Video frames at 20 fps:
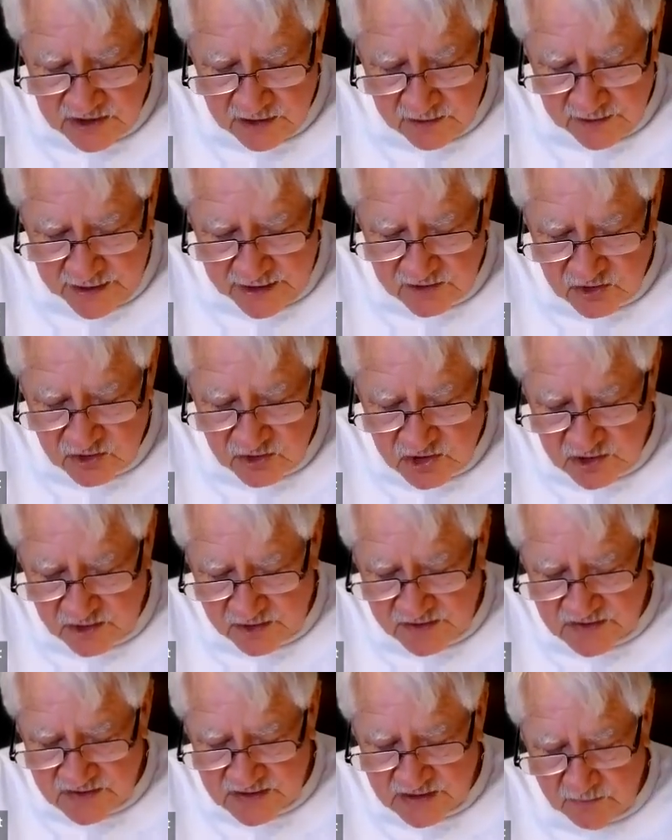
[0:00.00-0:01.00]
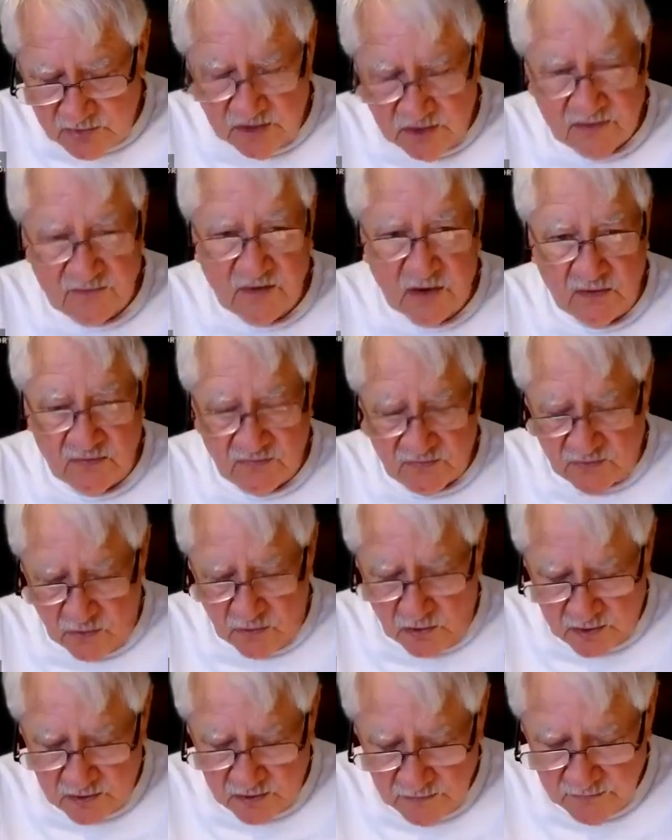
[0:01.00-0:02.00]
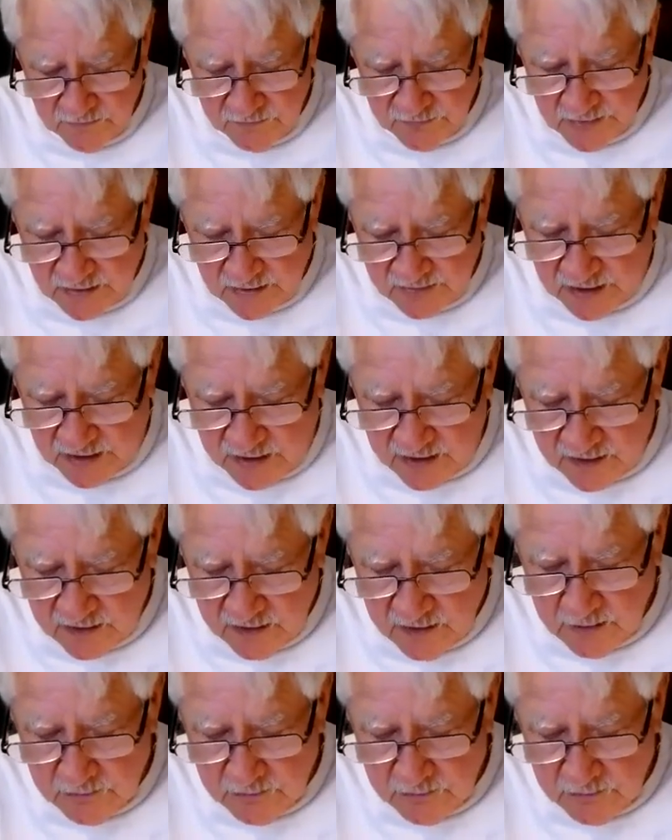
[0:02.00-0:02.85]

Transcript: the electors should assemble and vote for the